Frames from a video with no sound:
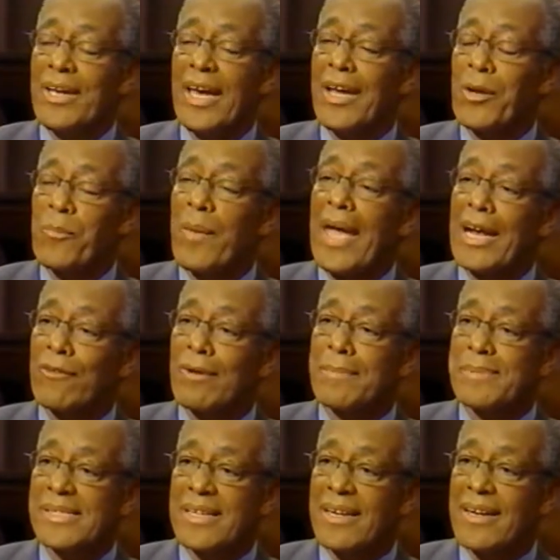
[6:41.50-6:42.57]
had a
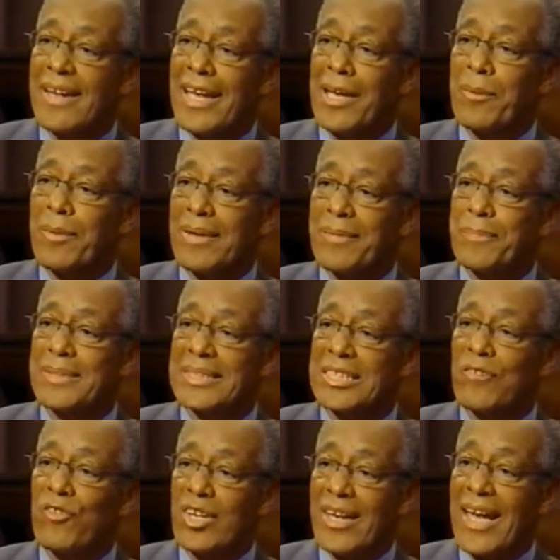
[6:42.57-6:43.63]
bankruptcy today, a
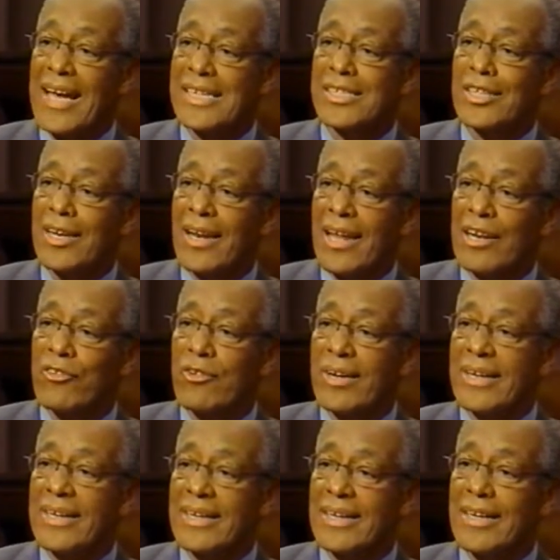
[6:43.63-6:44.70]
Pacific Gas and
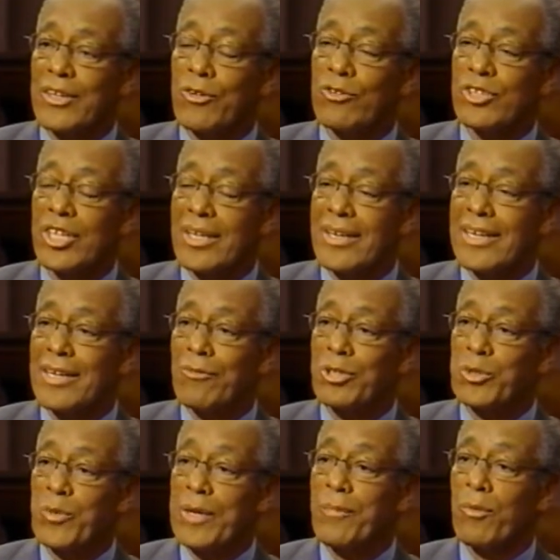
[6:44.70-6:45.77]
Electric utility,
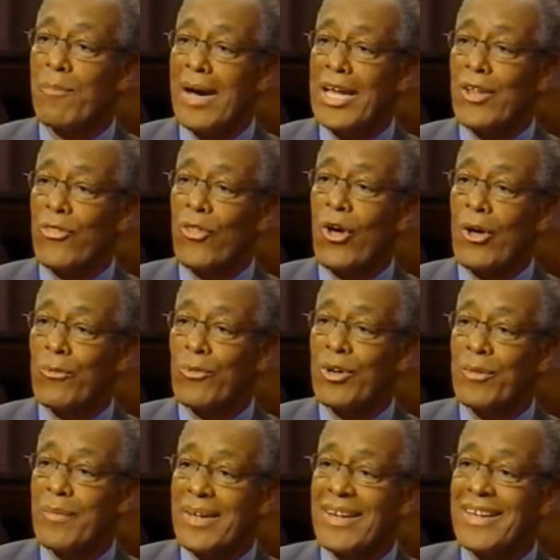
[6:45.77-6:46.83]
which people might have thought would
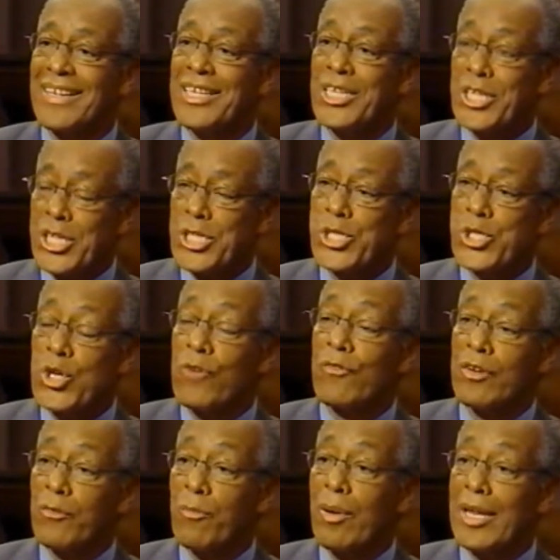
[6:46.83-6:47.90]
have been a
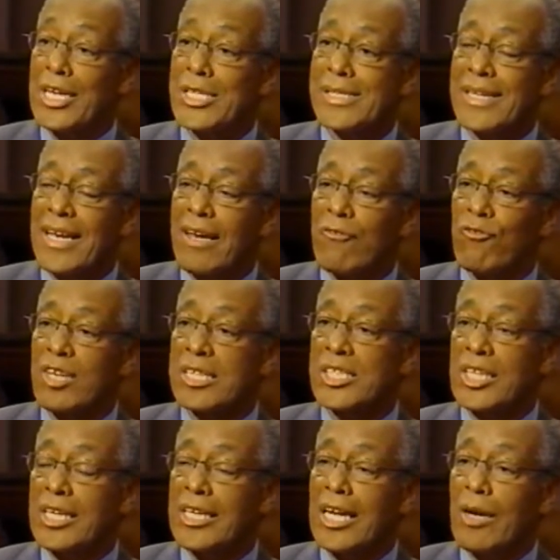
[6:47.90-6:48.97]
conservative place to have fixed
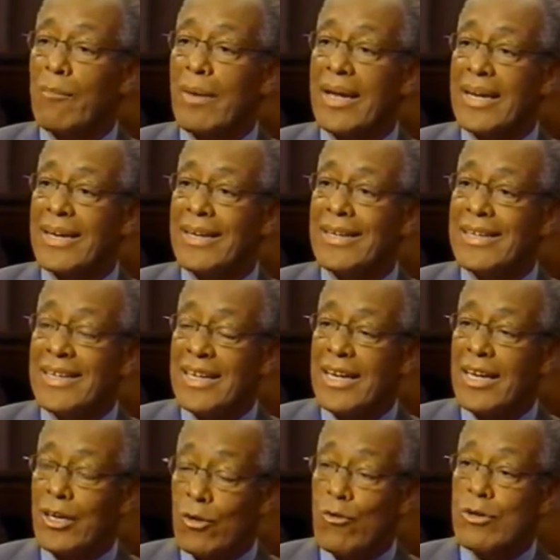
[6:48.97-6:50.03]
income money.
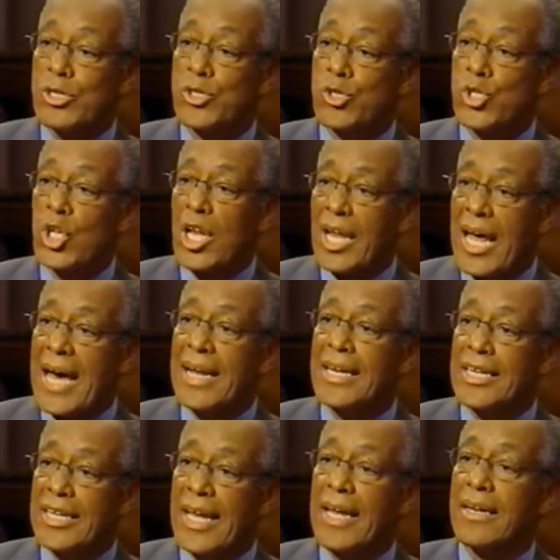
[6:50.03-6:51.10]
And of course, there's a lot of
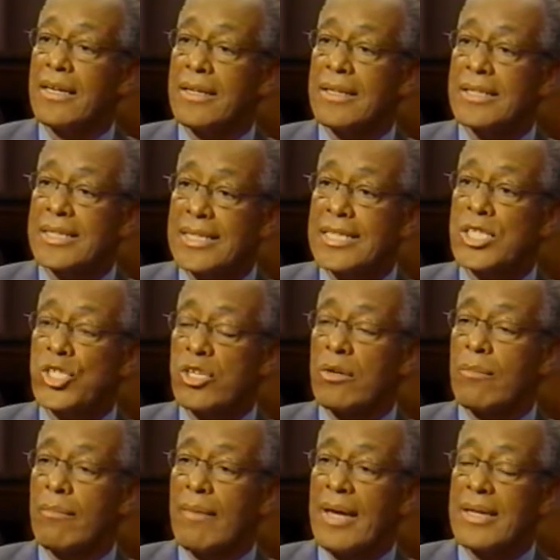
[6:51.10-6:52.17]
debt in the
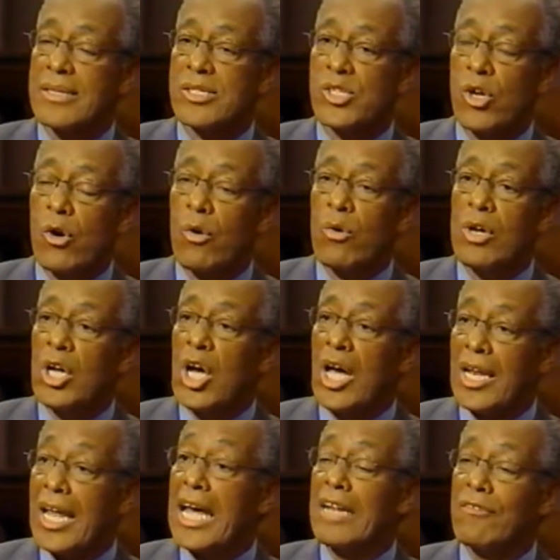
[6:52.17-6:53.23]
system, and so a
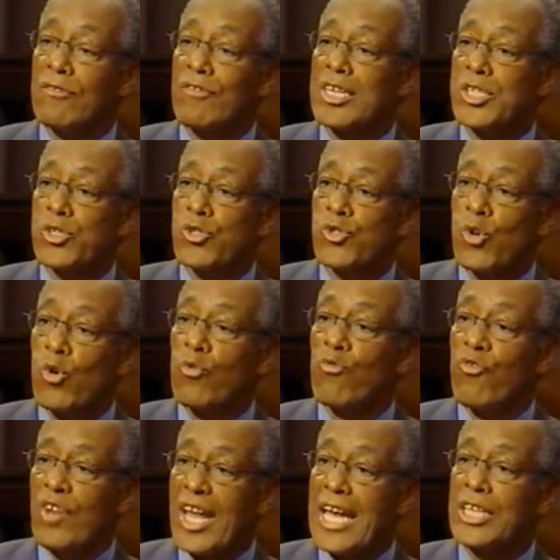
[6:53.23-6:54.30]
lot of investors own
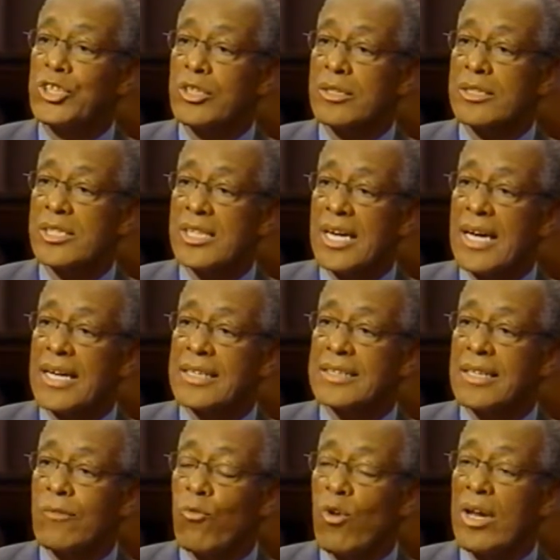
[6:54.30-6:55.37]
financial stocks.
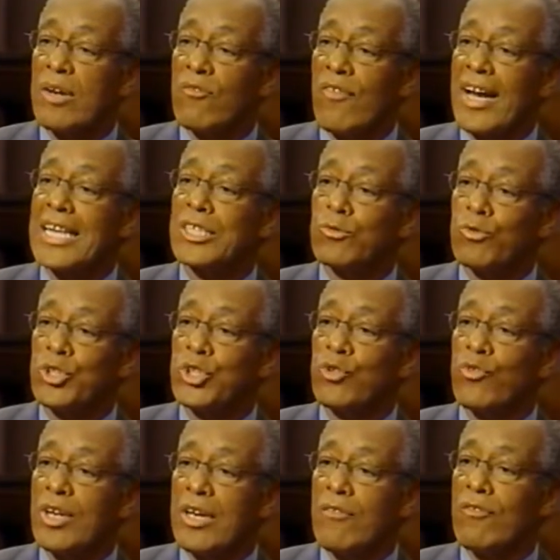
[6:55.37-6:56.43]
And what advice would you
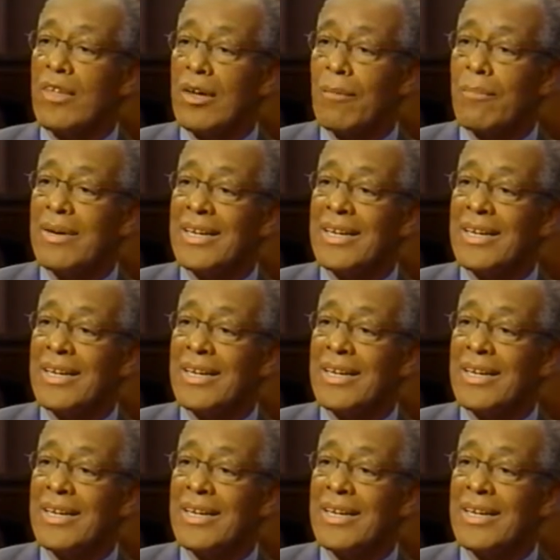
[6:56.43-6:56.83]
give them